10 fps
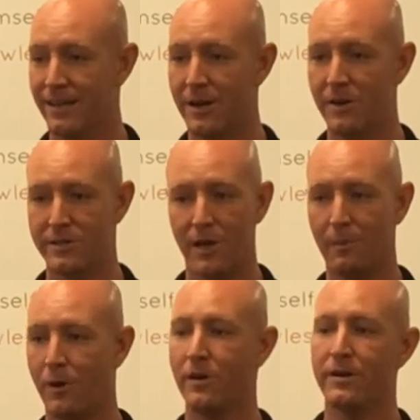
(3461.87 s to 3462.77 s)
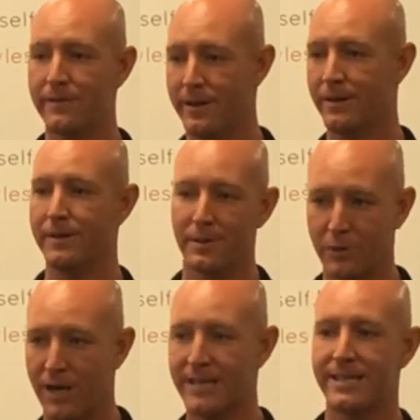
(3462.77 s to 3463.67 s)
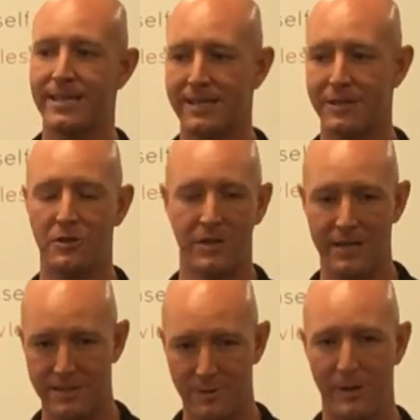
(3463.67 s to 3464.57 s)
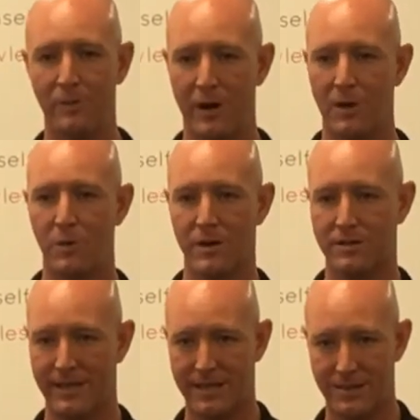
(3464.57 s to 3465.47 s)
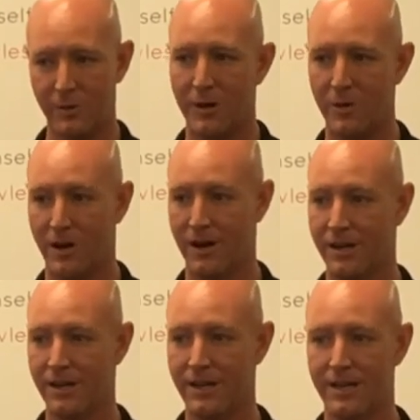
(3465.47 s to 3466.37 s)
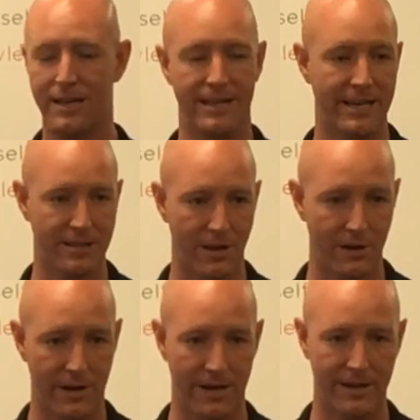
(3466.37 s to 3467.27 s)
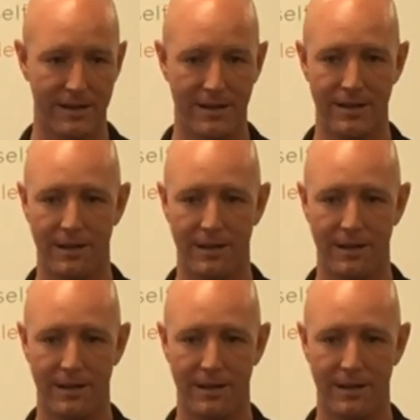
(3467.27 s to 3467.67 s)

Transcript: You know, it's all part of the, the process, and you needed to be where you were to get to where you are, and that's all right. Mm-hmm.